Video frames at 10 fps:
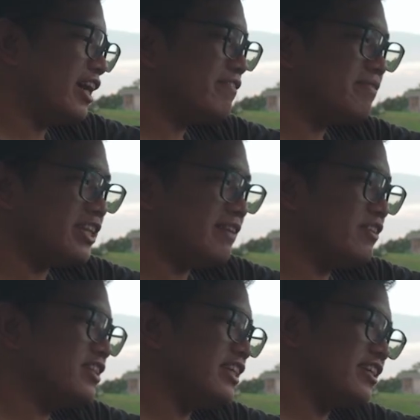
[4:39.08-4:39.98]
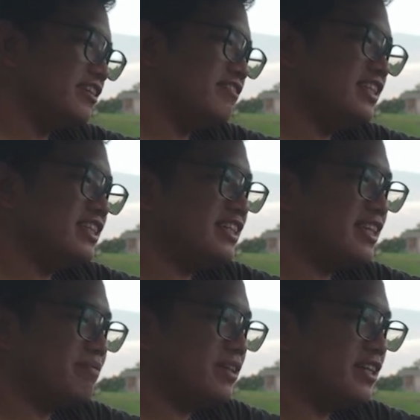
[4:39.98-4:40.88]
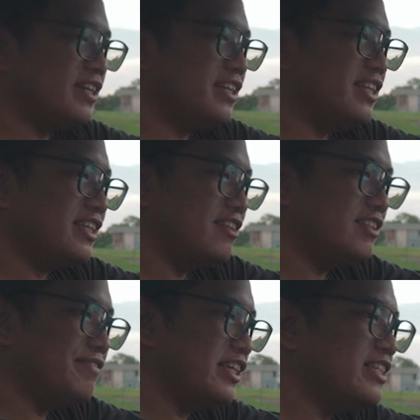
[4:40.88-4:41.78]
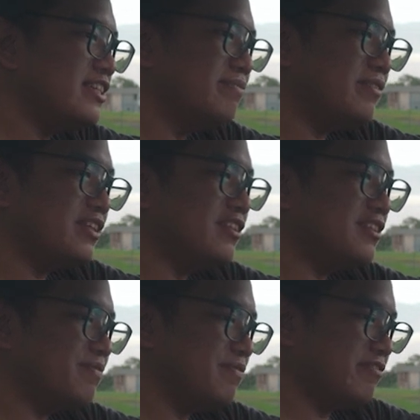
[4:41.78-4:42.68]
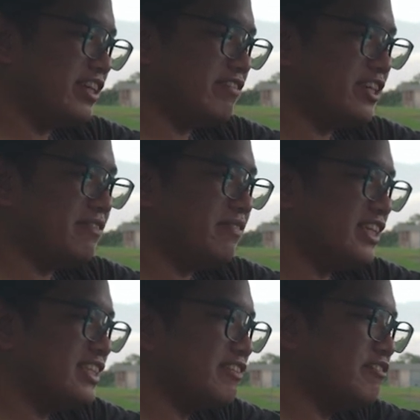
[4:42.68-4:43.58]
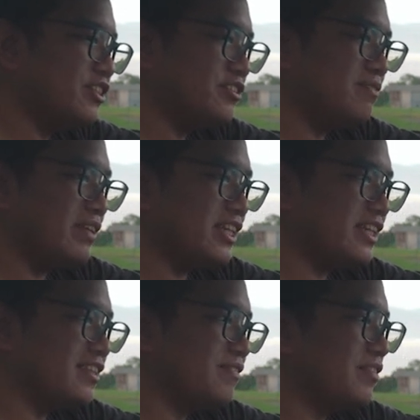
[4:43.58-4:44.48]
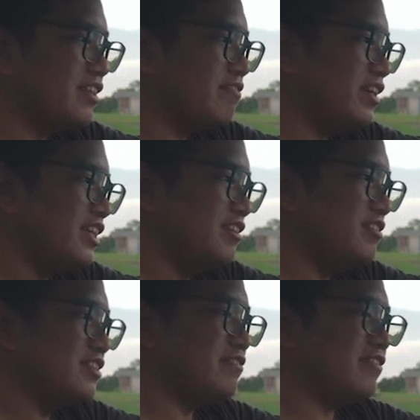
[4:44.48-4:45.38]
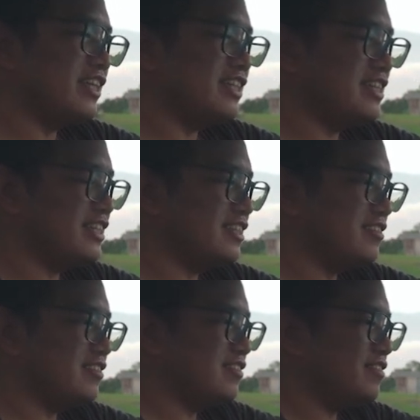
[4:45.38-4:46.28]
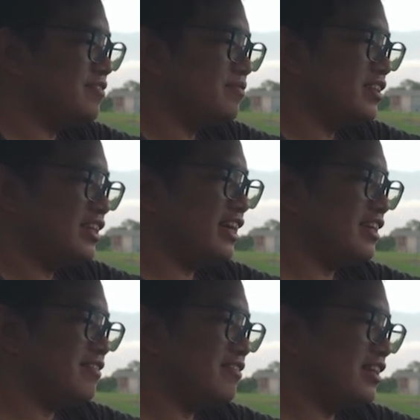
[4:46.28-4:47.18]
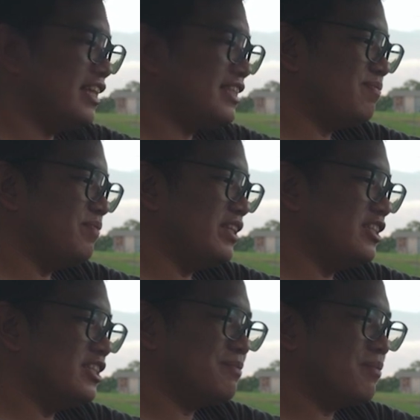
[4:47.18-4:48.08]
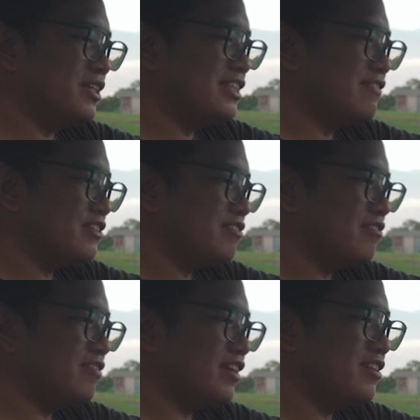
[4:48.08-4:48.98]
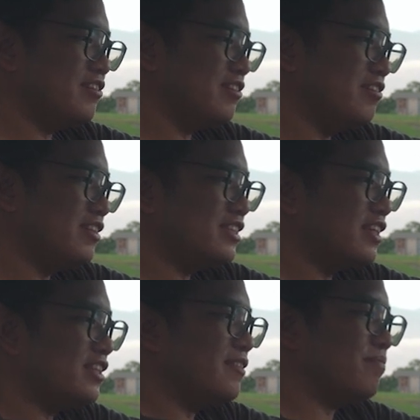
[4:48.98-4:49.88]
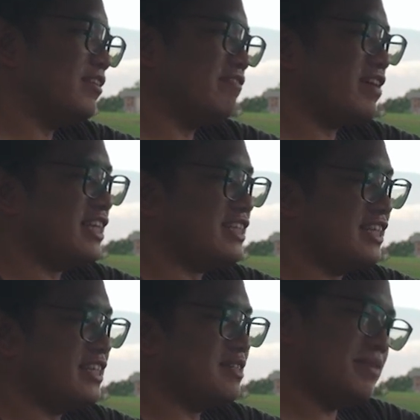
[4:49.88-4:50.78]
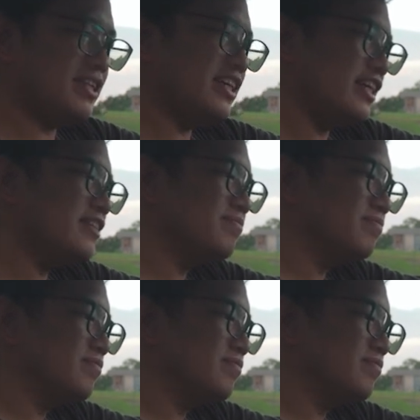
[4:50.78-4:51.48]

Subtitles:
I haven't been able to tinker with this yet, but it looks very simple, looks very, very basic, which should make it very user-friendly. So yeah, it's pretty responsive so far, although it's not the fastest. But again,